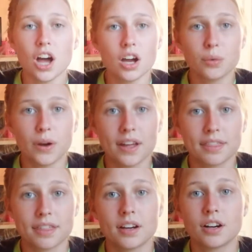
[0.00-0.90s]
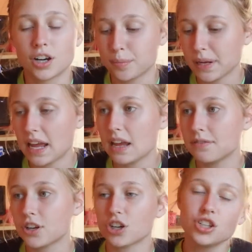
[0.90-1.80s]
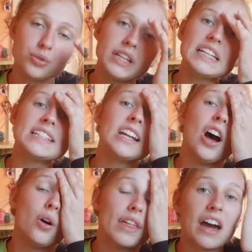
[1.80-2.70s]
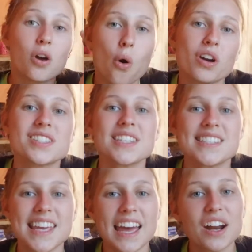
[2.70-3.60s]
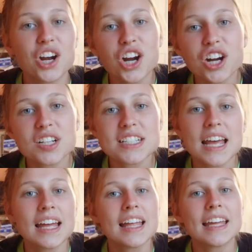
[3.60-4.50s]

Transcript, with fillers: along with herd behavior, you need to know that horses get hurt.